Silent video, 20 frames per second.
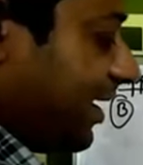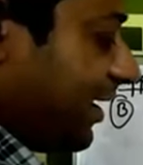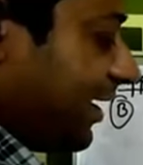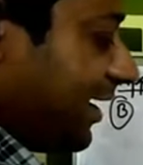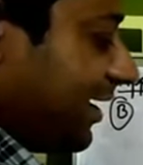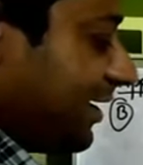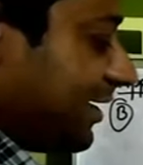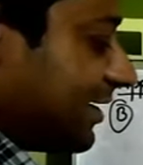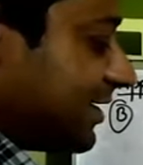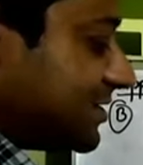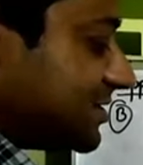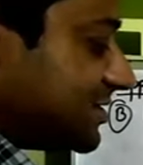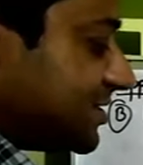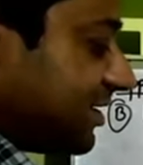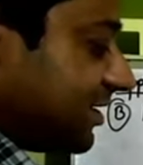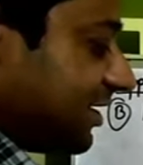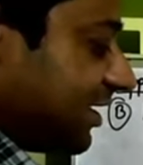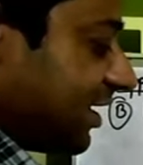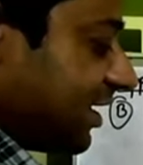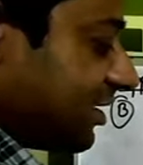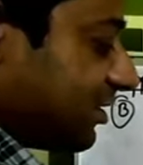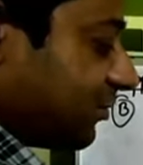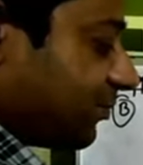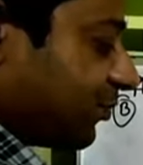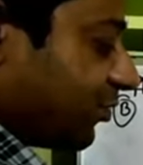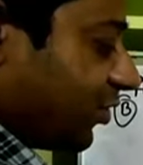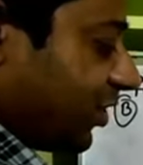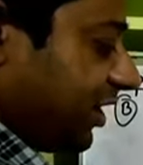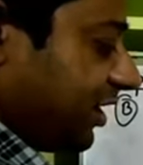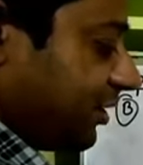intensity at a
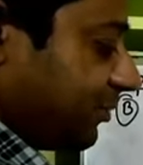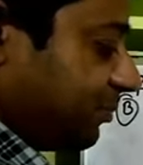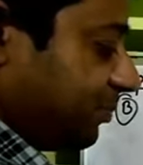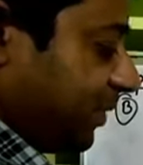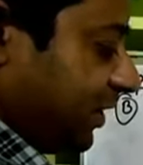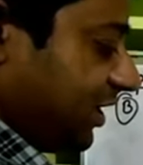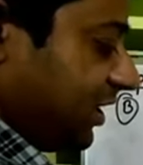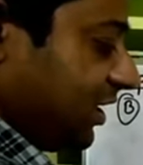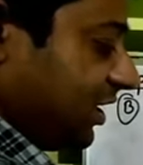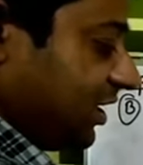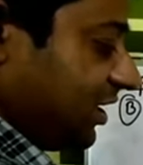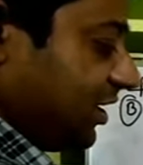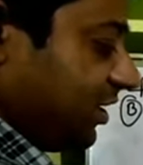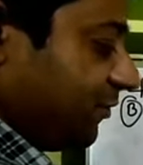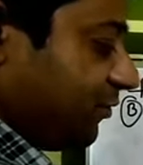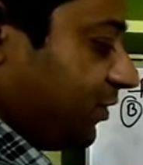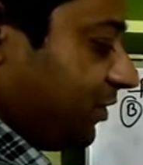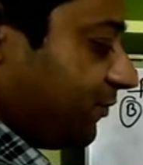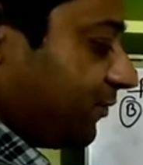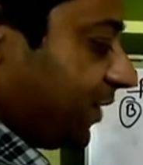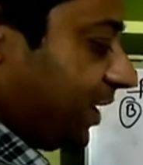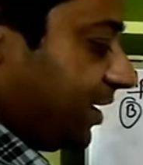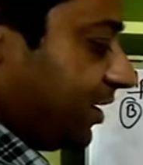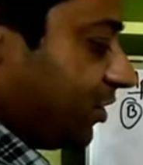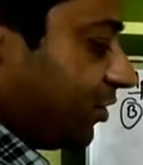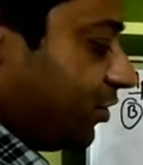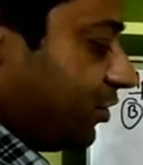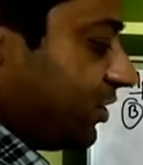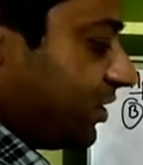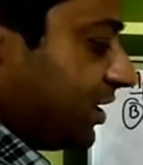point P, if we find
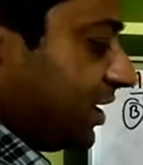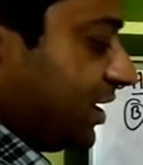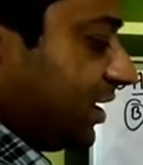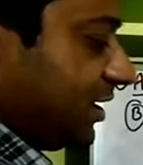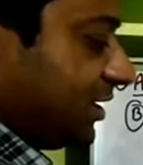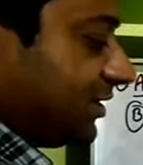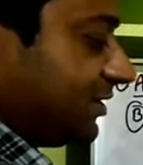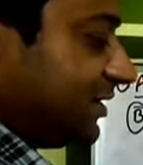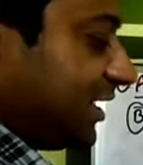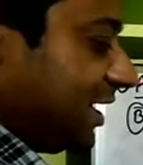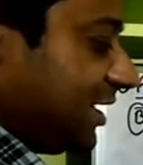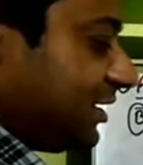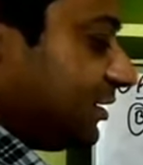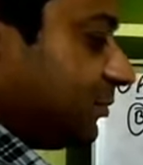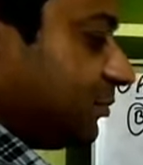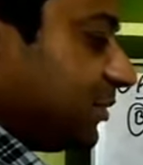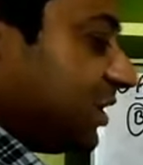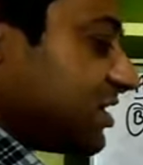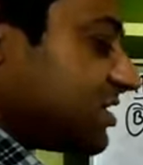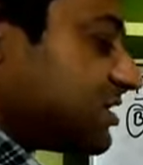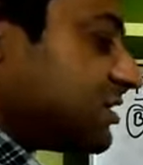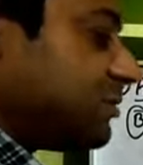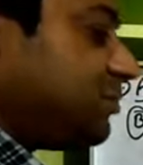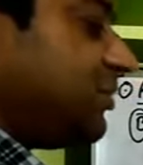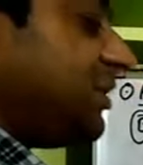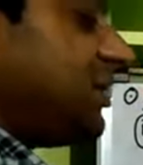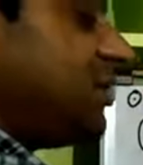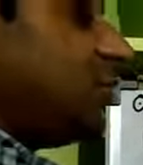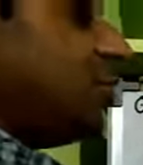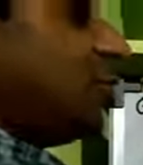out, that must be